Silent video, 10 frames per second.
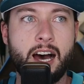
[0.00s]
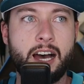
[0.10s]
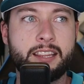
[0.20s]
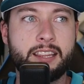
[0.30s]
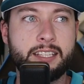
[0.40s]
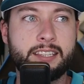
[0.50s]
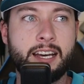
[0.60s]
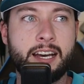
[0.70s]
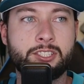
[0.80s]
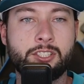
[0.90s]
I think
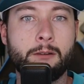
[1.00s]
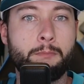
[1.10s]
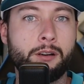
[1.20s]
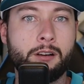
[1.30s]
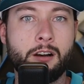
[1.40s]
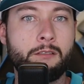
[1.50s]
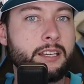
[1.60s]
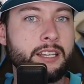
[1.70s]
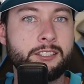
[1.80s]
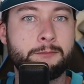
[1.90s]
that Joe Burrow
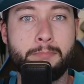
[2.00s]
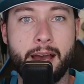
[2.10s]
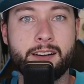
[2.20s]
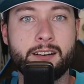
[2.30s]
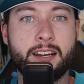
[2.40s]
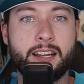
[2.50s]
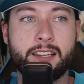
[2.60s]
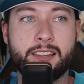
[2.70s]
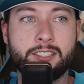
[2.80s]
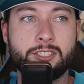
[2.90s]
is better, and
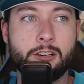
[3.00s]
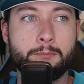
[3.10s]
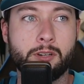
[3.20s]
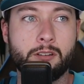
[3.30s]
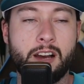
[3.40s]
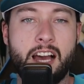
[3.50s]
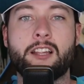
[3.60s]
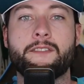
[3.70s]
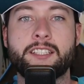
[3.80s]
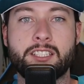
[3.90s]
I think Joe Burrow
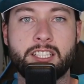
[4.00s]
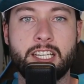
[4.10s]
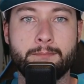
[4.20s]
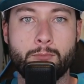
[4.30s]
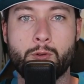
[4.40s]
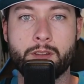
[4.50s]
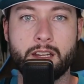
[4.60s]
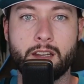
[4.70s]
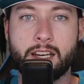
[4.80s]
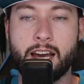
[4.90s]
elevates a team more
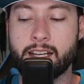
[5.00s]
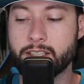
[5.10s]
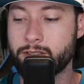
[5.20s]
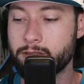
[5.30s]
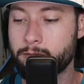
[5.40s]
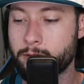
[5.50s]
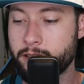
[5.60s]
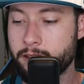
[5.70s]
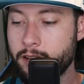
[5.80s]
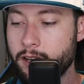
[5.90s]
than a guy like Tua
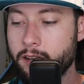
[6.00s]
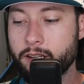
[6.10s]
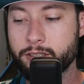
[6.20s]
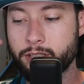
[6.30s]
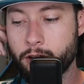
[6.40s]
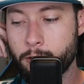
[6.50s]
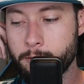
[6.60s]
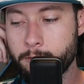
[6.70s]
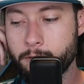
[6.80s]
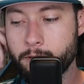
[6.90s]
would.
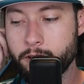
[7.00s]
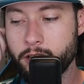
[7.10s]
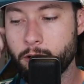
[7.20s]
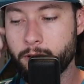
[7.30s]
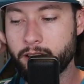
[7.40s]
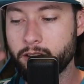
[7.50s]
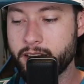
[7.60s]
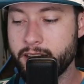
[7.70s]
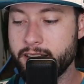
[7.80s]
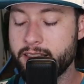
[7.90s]
So, you know, when I
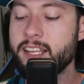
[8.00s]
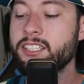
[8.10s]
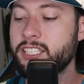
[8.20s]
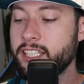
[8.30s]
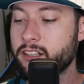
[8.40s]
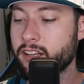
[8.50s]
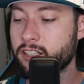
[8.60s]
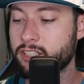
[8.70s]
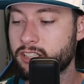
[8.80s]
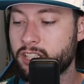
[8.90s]
look at it this year,
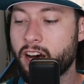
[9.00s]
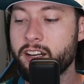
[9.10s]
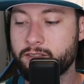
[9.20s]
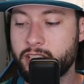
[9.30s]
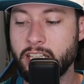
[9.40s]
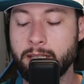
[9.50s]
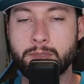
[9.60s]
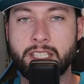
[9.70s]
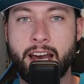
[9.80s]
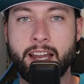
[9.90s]
there's a ton of
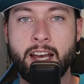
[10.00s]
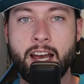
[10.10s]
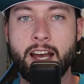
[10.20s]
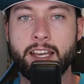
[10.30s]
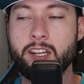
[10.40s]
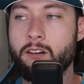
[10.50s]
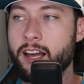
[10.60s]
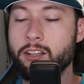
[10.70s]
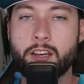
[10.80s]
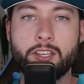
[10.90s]
teams that, you know,
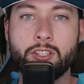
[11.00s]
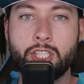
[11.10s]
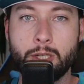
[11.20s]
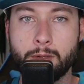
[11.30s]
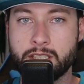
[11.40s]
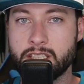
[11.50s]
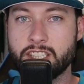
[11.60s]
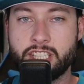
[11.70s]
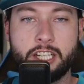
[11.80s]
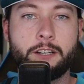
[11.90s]
I look at YouTubers and
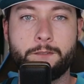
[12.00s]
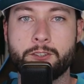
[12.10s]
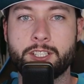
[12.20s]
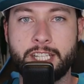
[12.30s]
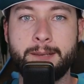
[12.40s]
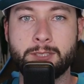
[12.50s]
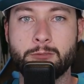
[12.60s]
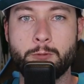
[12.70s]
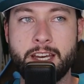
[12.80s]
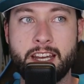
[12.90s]
they're cheering for their teams
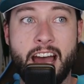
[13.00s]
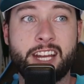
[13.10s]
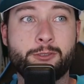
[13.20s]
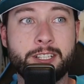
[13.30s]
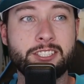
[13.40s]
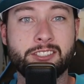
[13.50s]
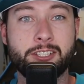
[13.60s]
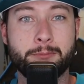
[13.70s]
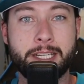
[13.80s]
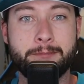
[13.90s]
to win. I cringe a
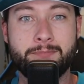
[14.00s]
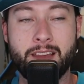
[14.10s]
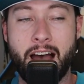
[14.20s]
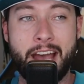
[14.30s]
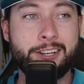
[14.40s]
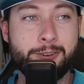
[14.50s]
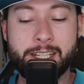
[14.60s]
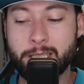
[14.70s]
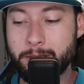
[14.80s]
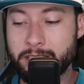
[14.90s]
little bit. I
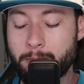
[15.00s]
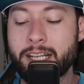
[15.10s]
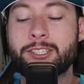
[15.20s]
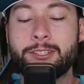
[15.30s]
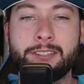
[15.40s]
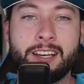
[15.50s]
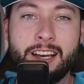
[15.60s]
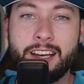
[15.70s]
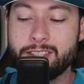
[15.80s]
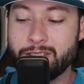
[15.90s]
cringe because I'm like, dude,
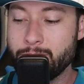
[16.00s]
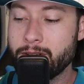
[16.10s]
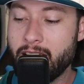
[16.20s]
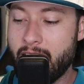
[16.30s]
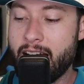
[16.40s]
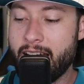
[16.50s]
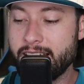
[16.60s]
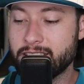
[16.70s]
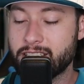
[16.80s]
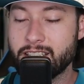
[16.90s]
you
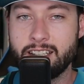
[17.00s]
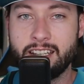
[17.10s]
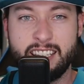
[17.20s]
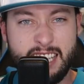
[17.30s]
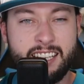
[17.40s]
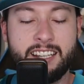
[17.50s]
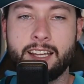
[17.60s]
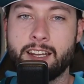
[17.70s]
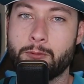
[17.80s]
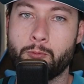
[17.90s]
guys need to
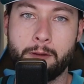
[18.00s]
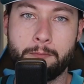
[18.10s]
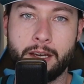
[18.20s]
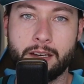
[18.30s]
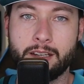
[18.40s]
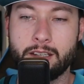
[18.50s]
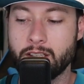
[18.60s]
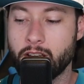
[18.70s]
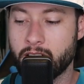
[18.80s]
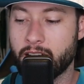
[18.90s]
get the number one pick.
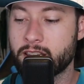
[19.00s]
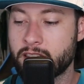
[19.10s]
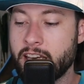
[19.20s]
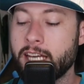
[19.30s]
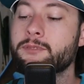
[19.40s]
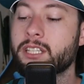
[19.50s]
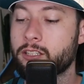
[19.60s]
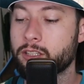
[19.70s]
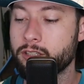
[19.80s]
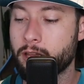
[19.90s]
Like, teams
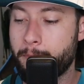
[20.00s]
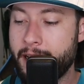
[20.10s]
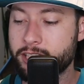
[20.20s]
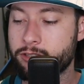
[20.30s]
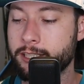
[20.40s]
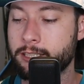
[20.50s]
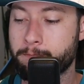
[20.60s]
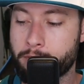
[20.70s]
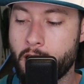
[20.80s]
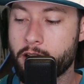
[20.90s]
include the Patriots,
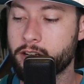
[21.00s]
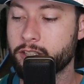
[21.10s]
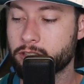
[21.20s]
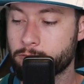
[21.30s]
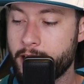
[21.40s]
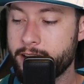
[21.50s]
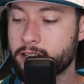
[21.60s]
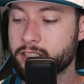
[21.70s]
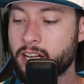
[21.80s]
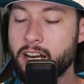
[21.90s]
Broncos,
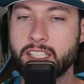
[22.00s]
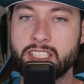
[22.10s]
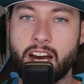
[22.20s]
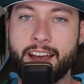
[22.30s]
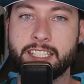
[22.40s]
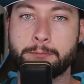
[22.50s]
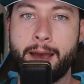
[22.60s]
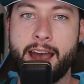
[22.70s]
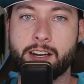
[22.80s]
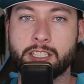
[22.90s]
Raiders, Giants,
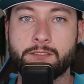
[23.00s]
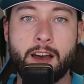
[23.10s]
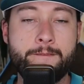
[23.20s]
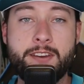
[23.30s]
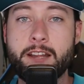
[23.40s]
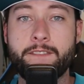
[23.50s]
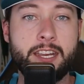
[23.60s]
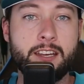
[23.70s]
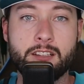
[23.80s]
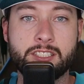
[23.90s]
Packers. If I'm a fan of
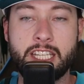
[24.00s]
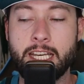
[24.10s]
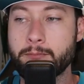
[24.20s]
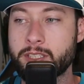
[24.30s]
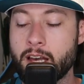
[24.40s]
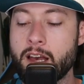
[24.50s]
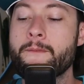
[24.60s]
any of those teams,